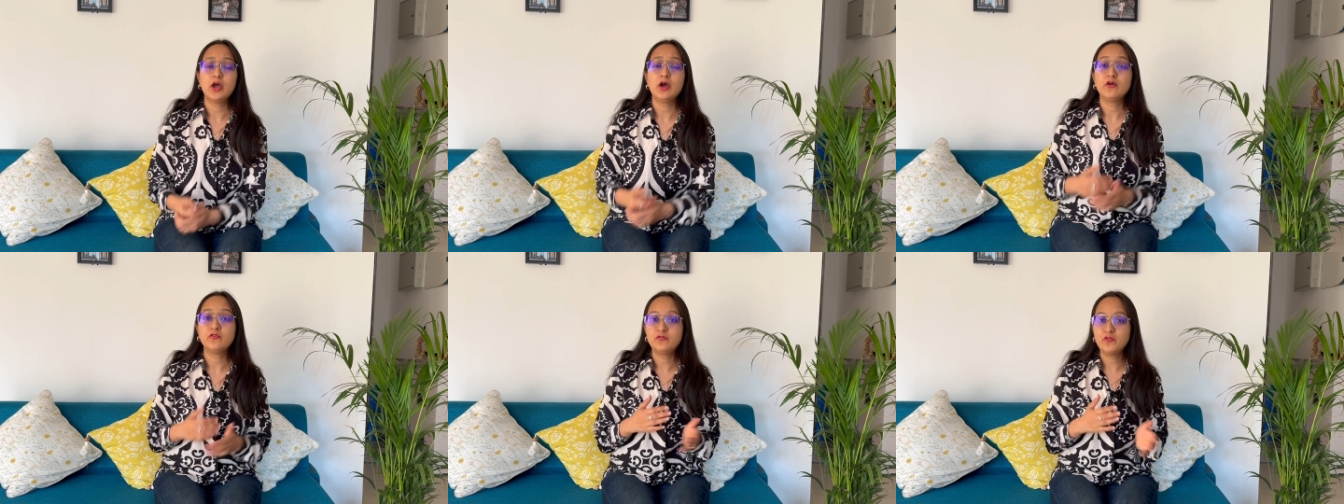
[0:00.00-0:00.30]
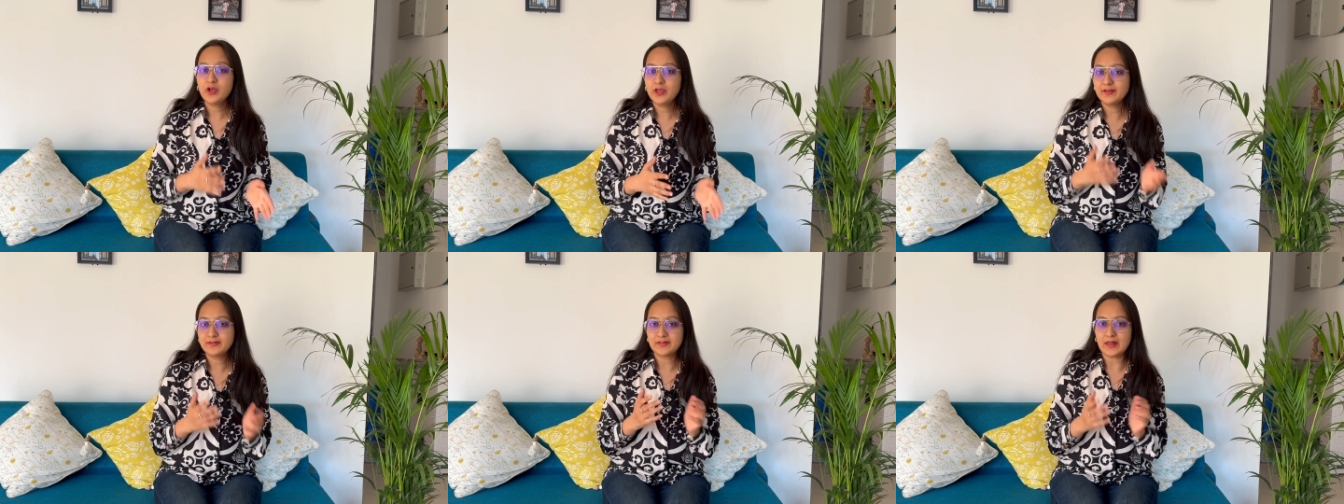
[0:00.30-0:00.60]

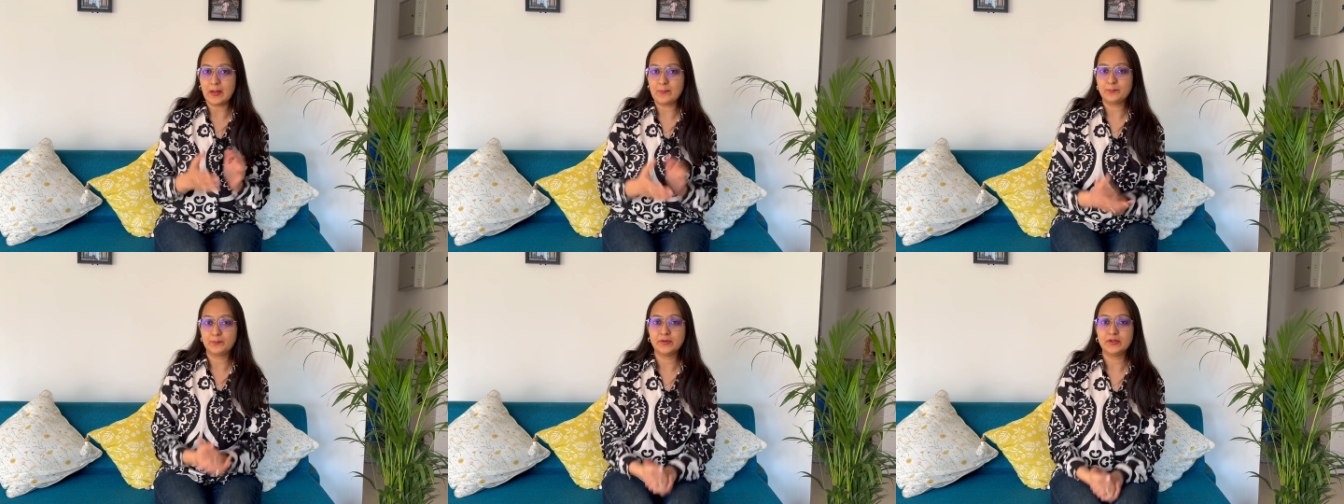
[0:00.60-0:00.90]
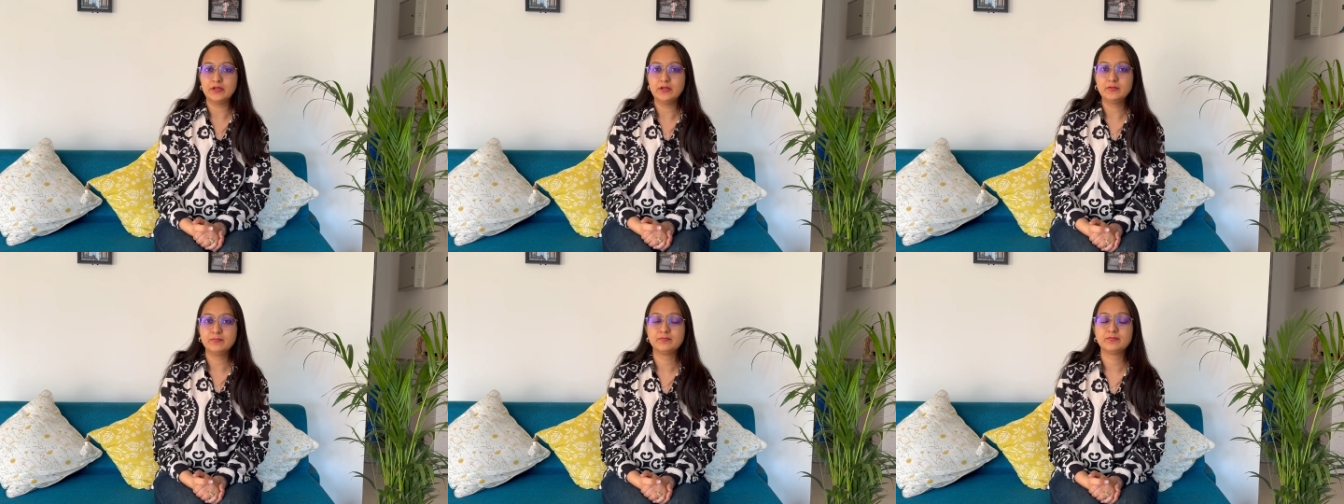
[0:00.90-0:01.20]
For
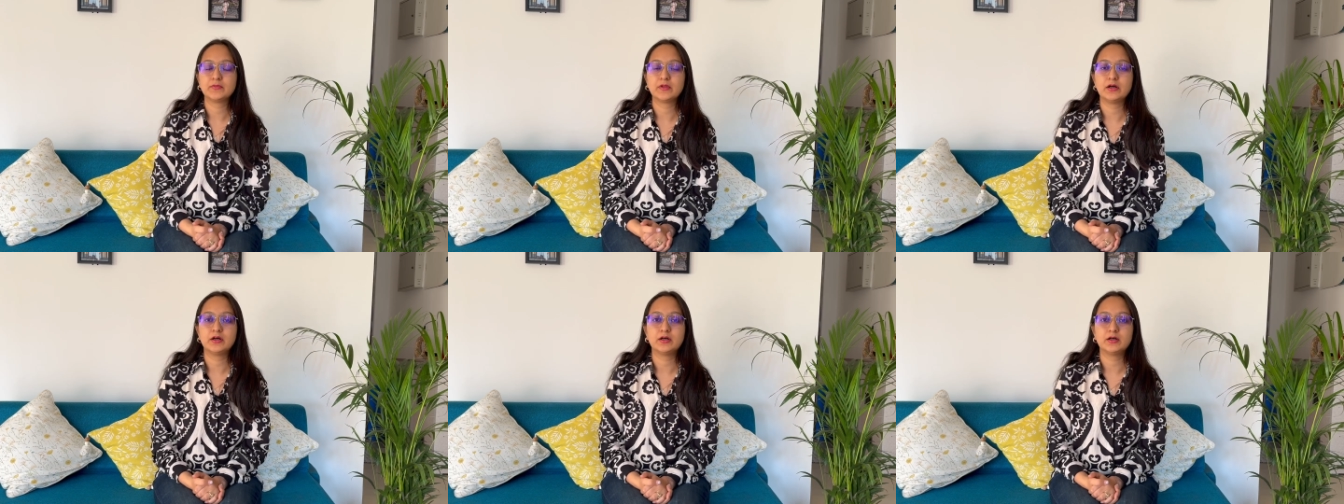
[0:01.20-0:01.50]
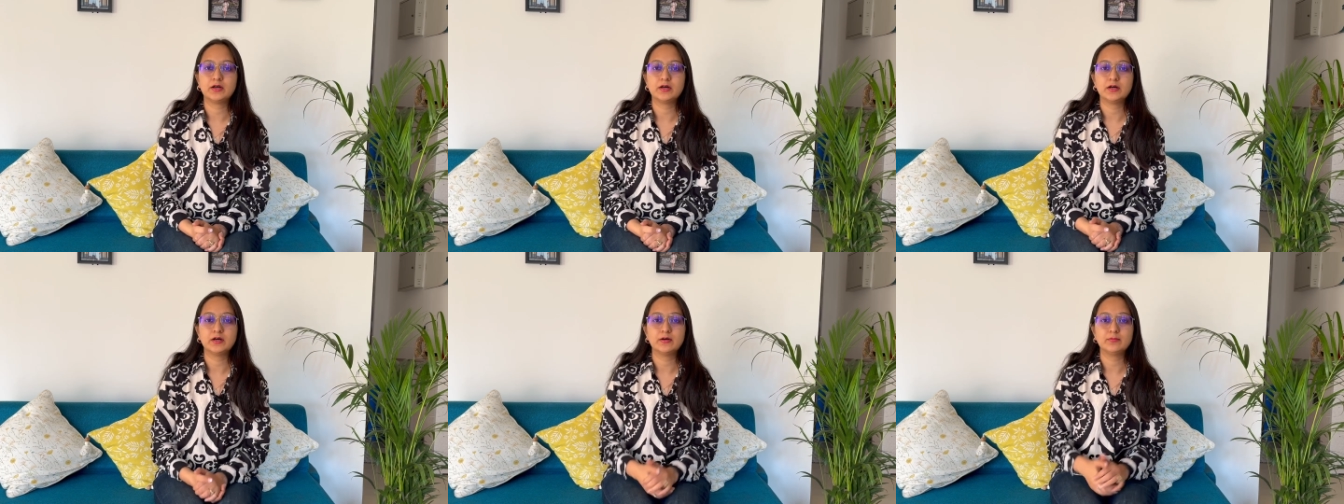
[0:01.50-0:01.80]
example,
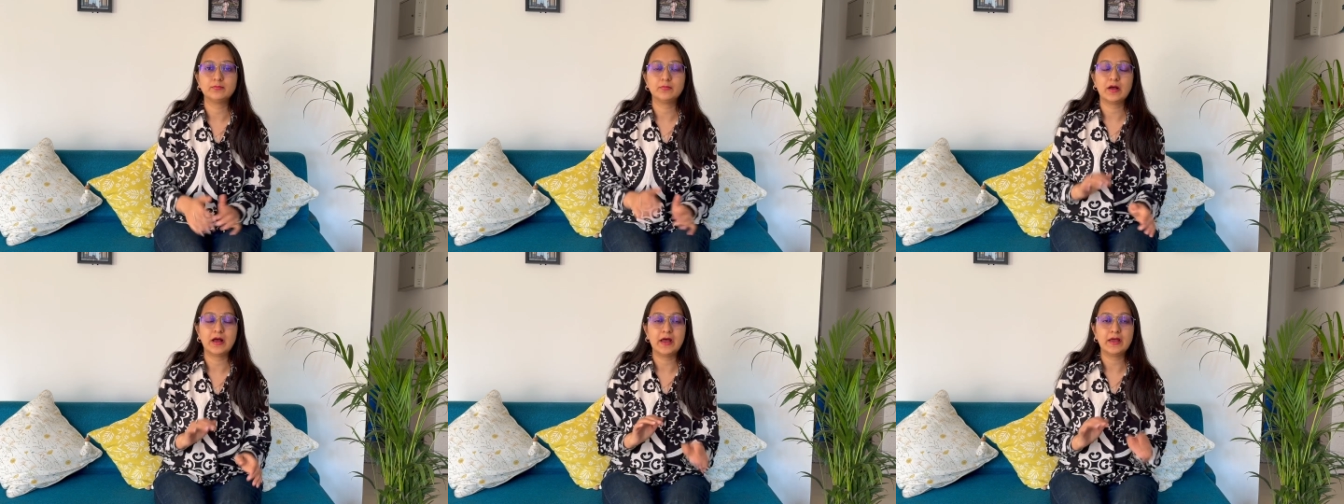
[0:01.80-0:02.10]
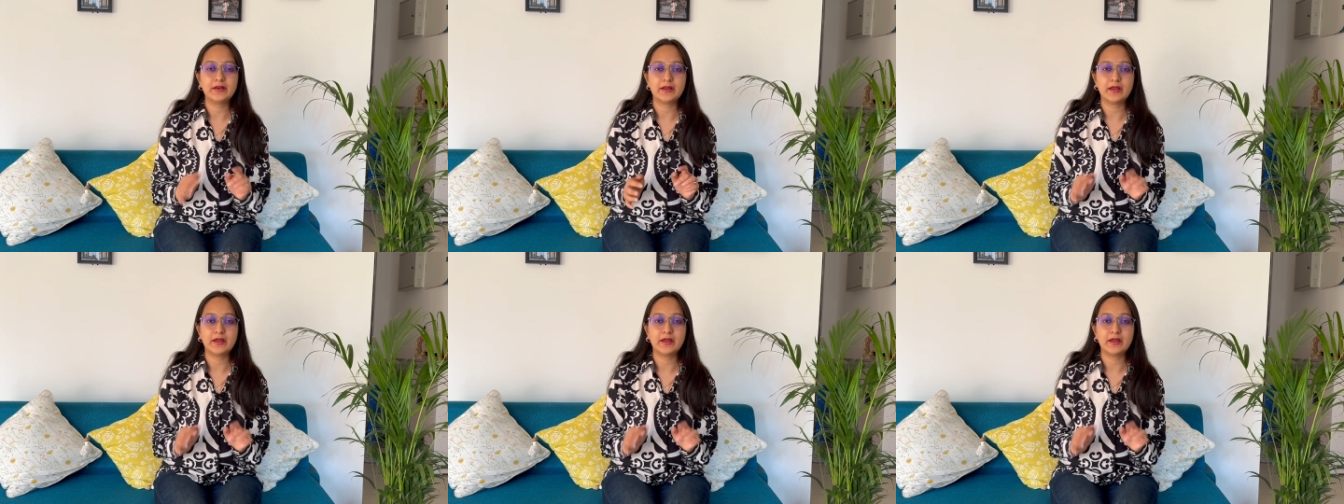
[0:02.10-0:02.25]
uh, I